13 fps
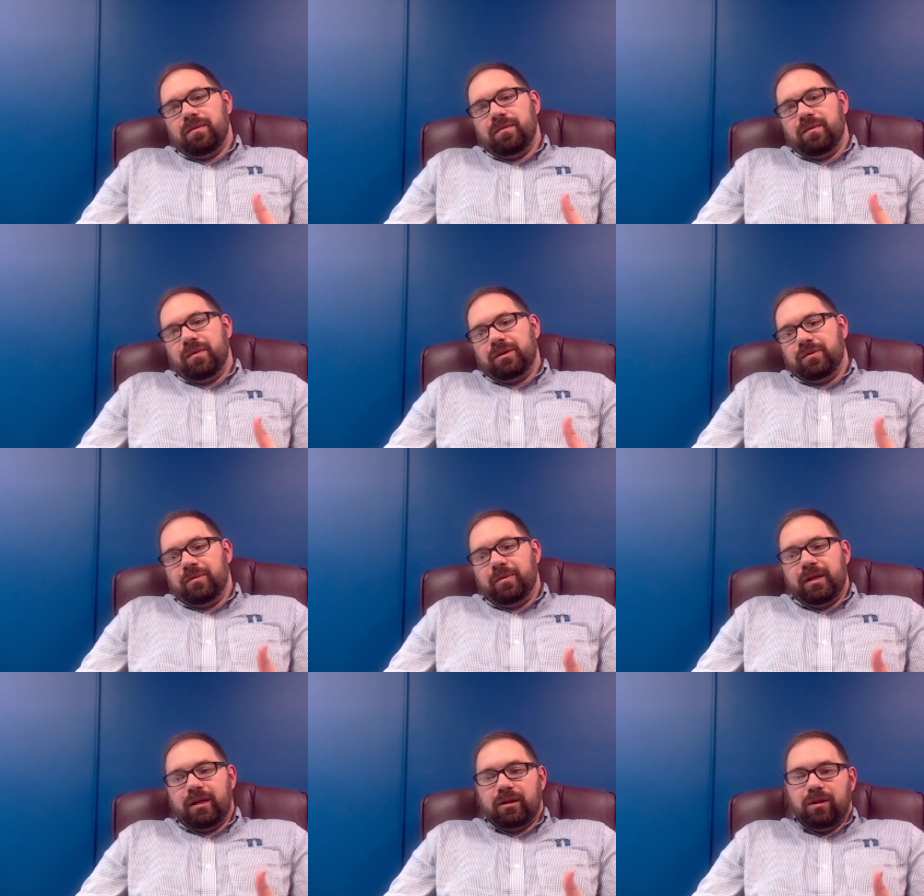which would
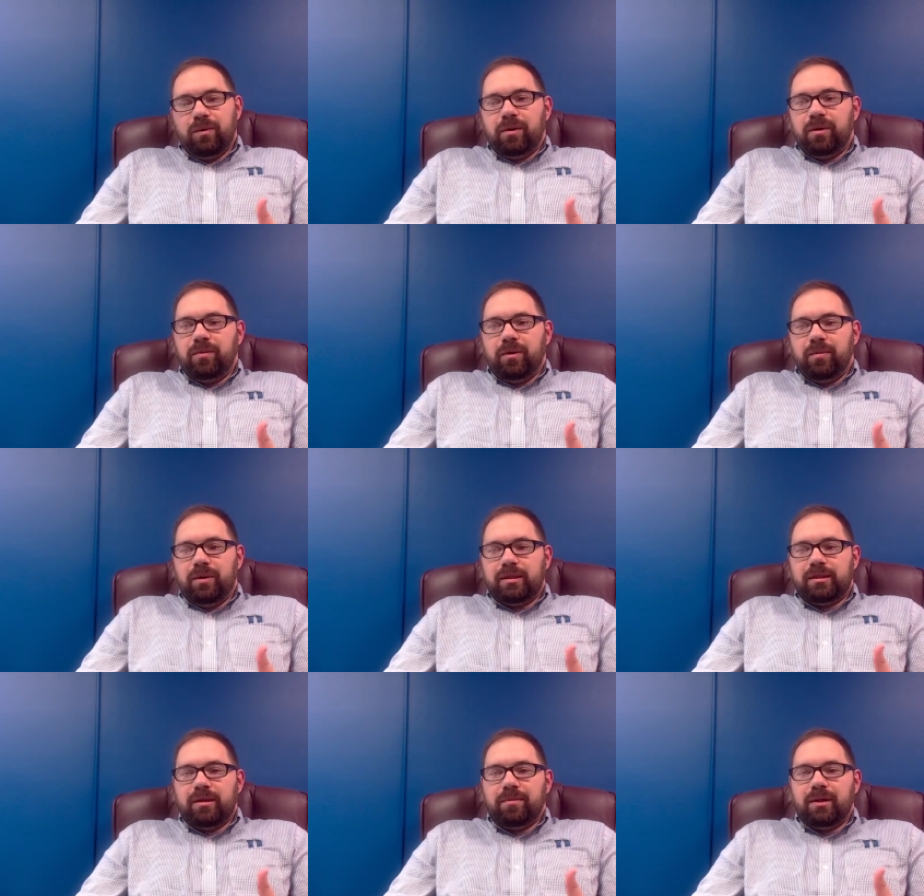be included would be
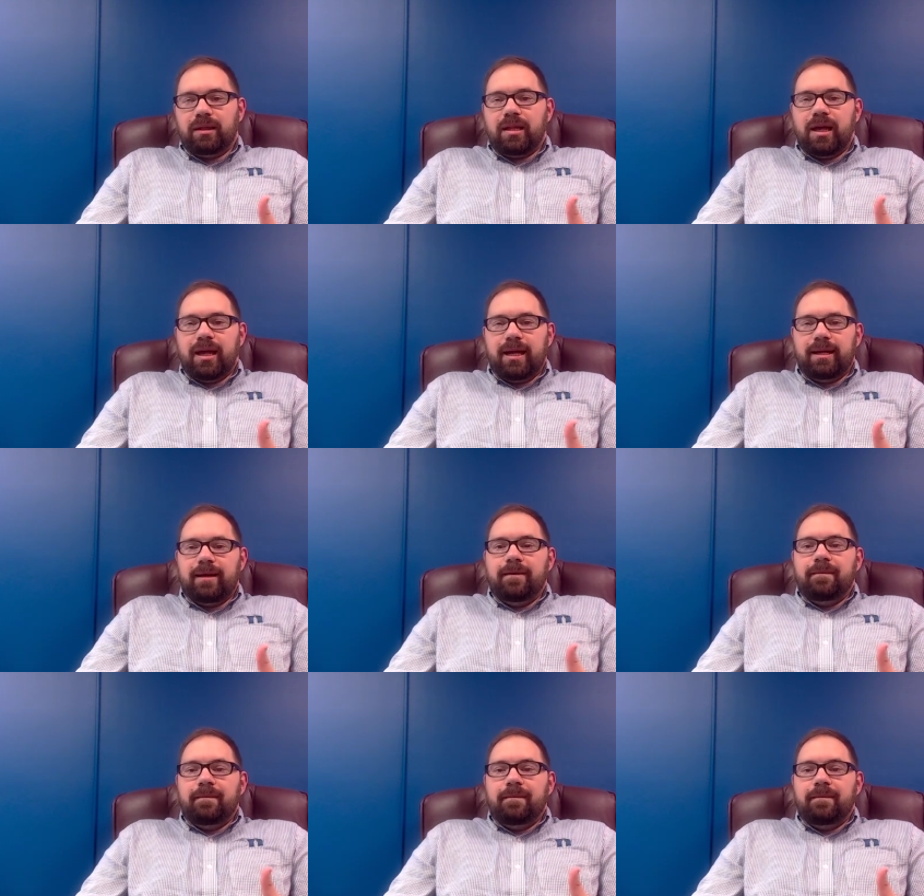something like,